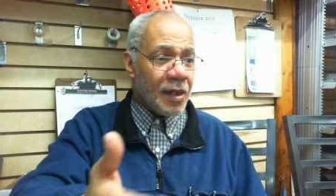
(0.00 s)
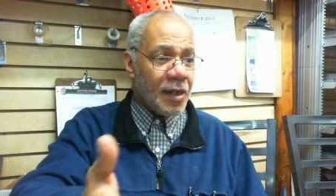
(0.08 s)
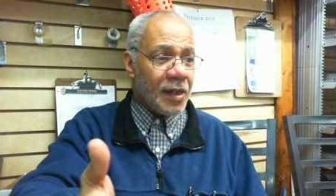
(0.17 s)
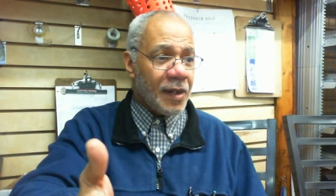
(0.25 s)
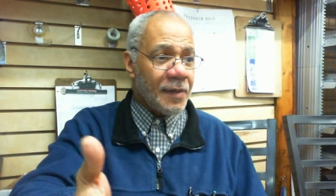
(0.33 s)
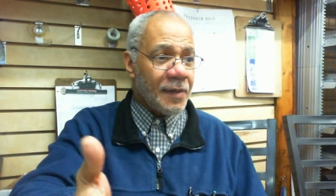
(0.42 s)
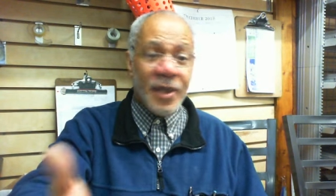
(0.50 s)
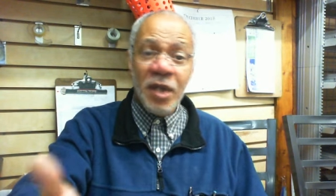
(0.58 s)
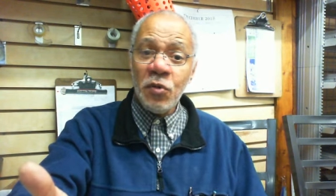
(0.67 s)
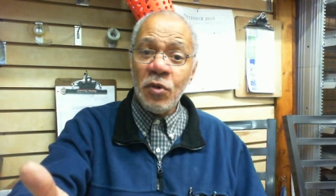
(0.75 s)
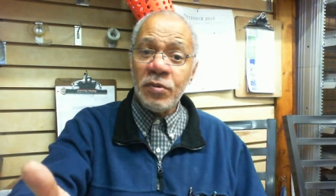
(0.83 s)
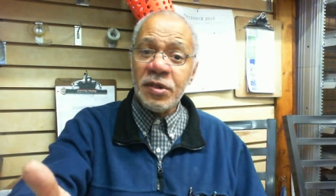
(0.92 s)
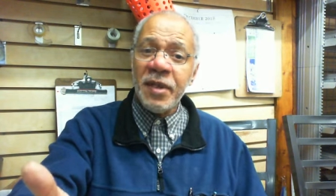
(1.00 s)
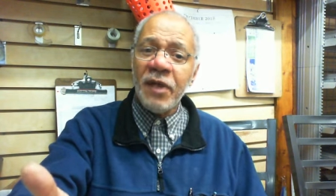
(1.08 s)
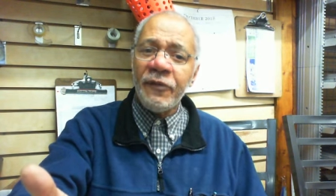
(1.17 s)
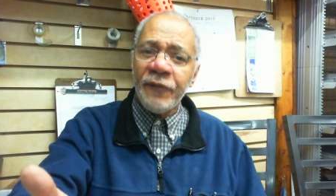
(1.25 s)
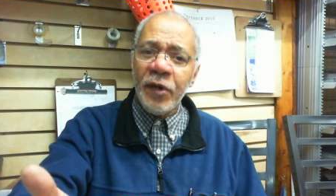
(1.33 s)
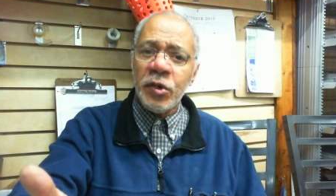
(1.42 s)
uh, bedrooms to be
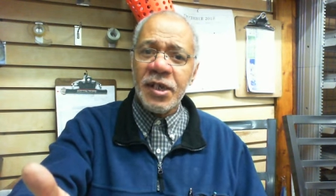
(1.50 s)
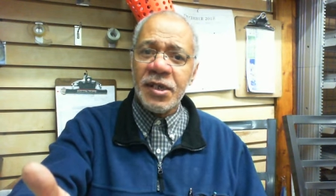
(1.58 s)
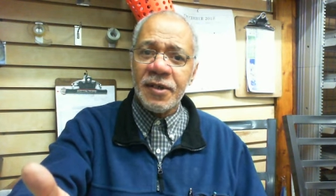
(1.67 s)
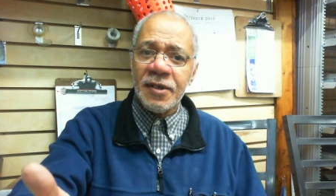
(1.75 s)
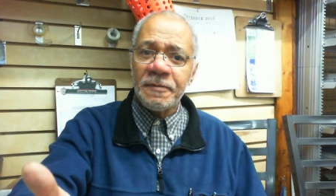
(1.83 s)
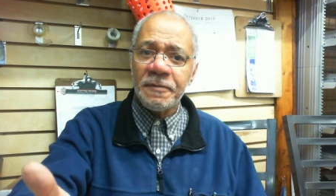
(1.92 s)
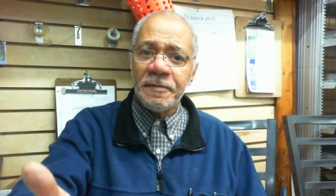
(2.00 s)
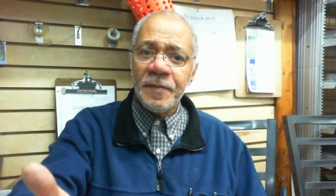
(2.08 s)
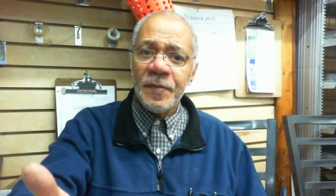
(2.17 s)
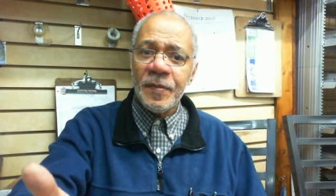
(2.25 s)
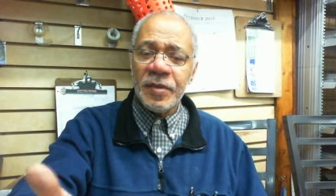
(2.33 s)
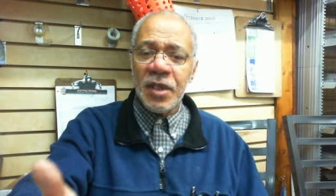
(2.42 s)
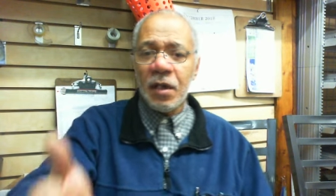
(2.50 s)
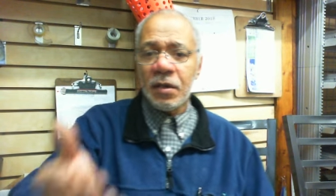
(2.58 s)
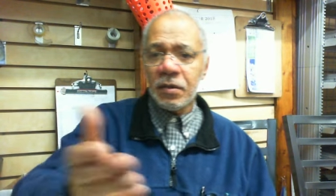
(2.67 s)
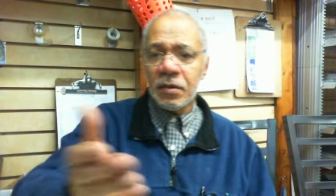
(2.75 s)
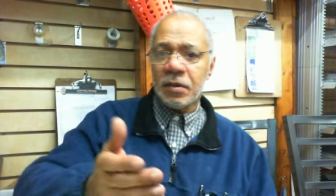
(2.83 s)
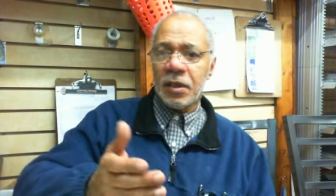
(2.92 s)
a furnace.
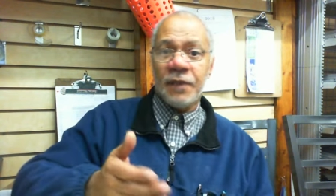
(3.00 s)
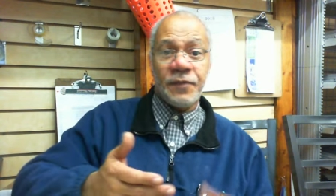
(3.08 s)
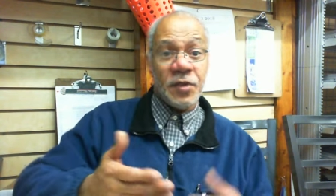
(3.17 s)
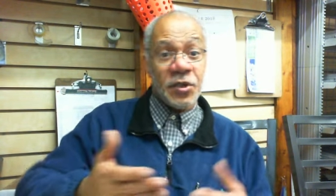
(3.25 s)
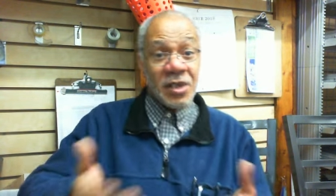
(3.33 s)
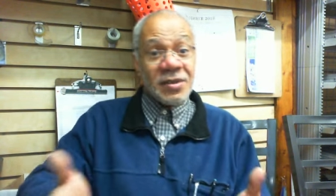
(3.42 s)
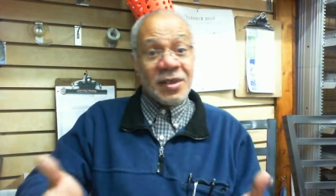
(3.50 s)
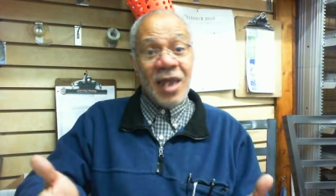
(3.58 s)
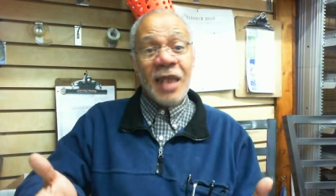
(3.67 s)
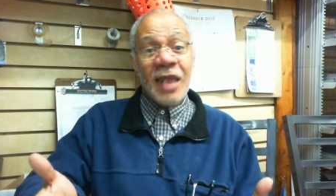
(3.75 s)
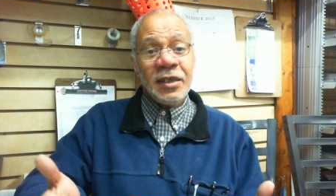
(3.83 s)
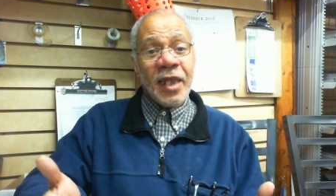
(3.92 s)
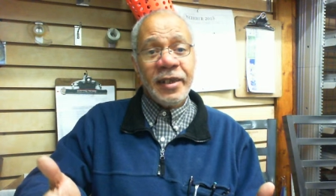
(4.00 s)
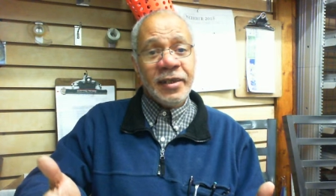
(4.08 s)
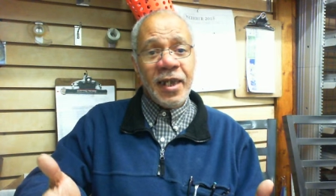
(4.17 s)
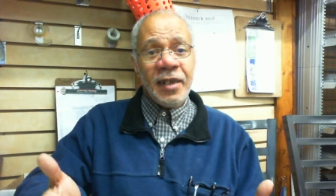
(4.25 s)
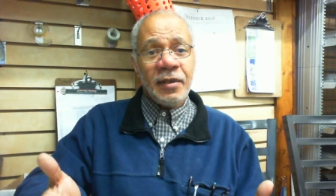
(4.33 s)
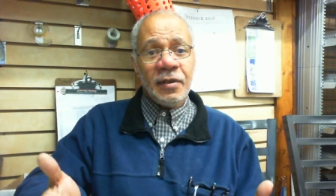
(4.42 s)
Now, if you just got it like
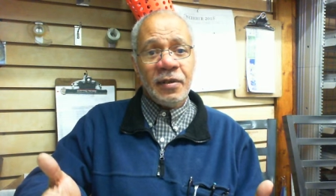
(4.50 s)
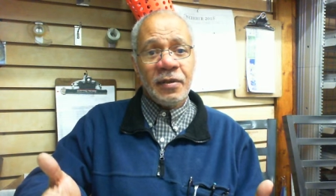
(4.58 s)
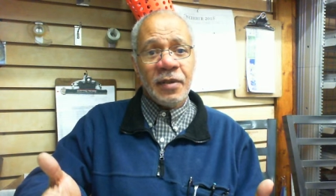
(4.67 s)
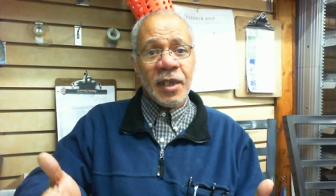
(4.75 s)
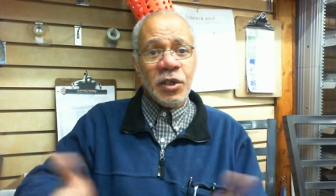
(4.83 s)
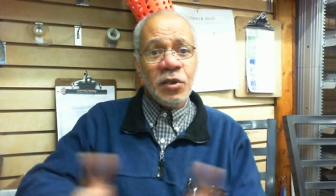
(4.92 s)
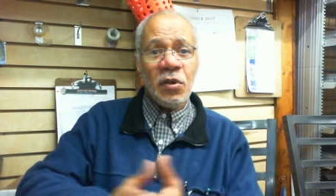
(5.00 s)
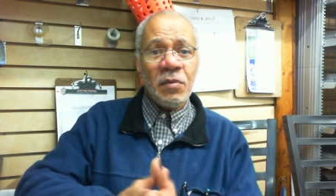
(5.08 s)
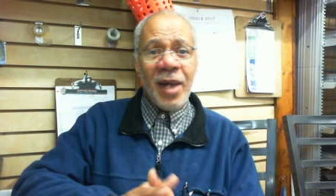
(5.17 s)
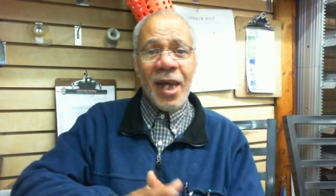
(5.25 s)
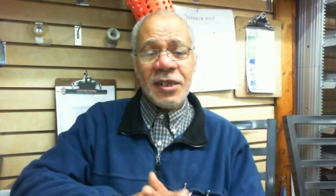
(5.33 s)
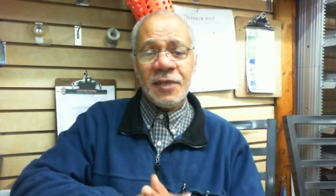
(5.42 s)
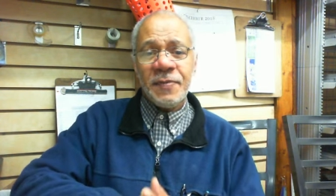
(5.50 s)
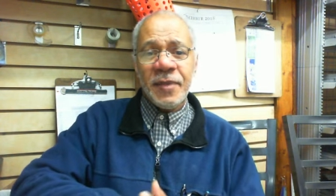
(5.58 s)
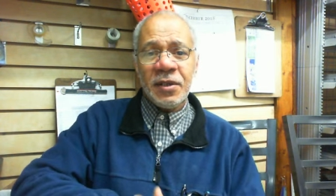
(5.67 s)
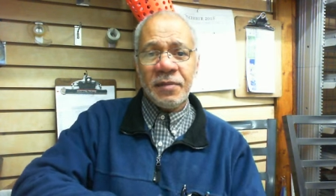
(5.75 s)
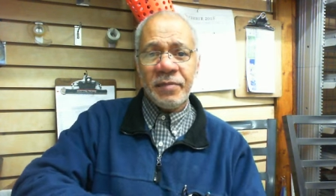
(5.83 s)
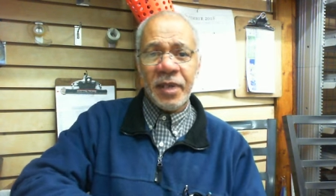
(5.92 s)
that and you don't mind
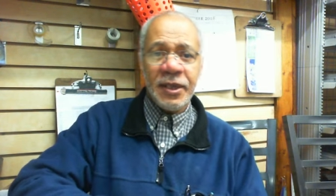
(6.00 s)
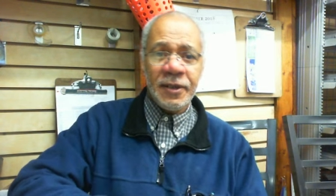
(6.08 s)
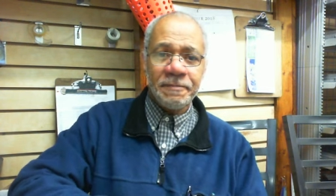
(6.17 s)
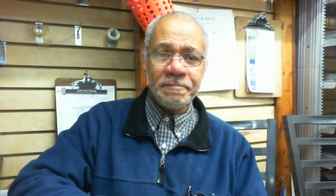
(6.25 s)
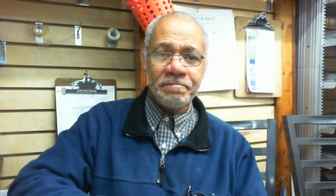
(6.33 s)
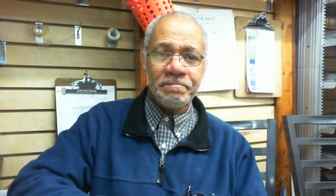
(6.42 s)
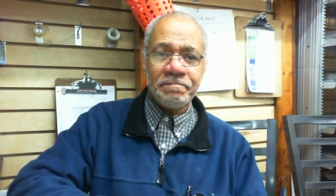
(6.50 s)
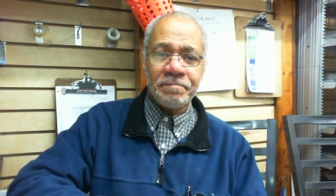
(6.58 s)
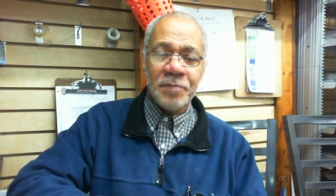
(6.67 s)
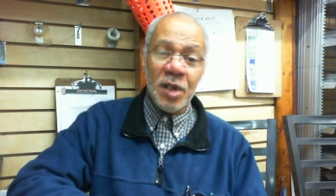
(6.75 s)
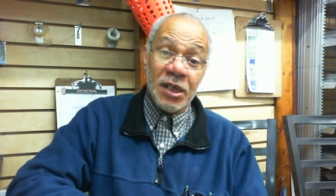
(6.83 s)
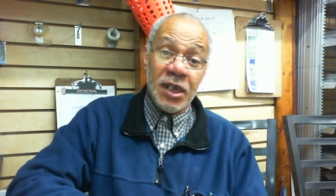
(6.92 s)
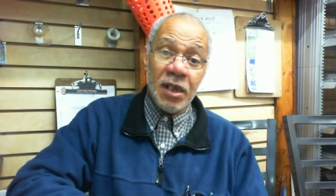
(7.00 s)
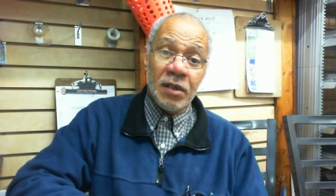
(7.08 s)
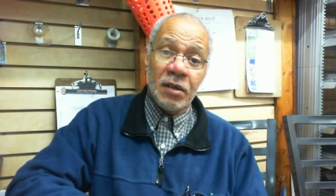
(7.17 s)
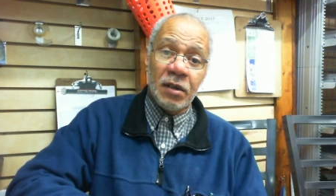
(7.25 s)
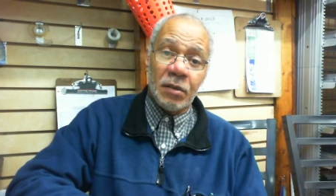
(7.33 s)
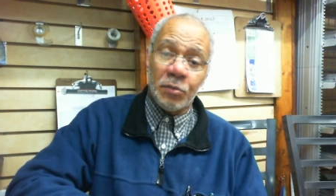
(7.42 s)
spending the money,
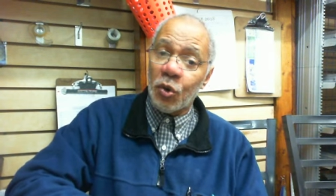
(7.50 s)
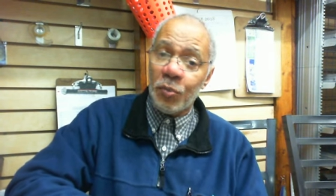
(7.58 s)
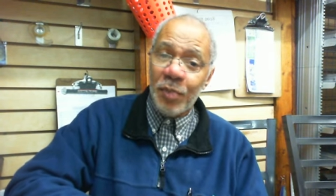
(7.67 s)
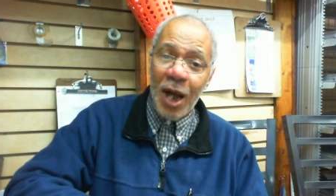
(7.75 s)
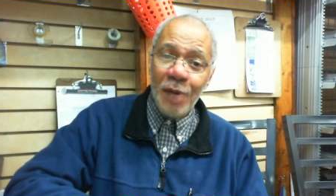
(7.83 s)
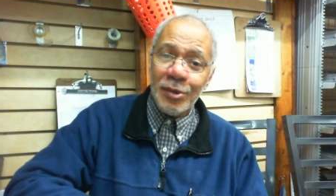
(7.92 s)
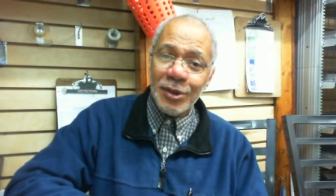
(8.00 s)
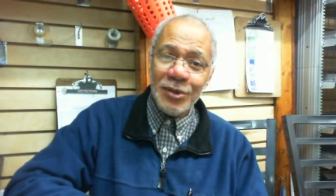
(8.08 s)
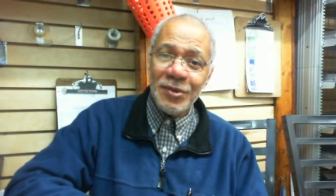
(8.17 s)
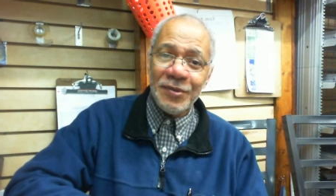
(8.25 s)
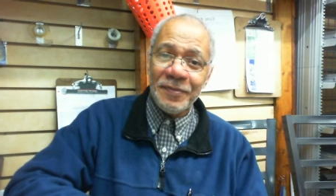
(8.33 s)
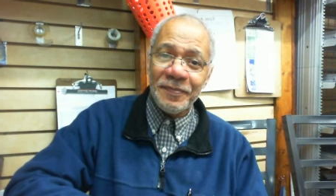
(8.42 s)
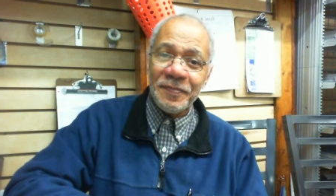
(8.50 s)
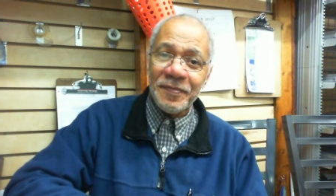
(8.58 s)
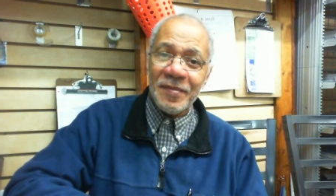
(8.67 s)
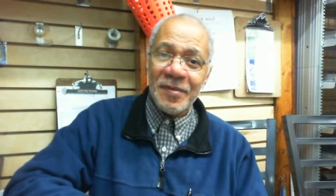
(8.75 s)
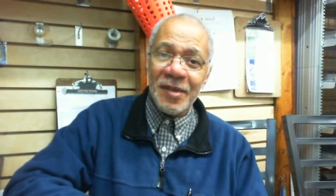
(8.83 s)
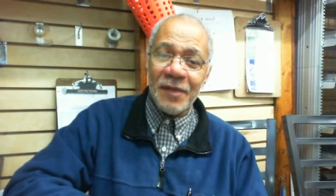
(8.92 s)
again, more power to you.
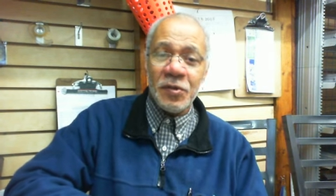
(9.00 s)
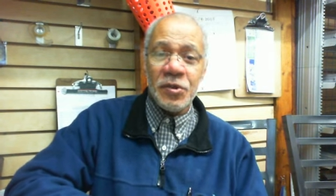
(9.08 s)
If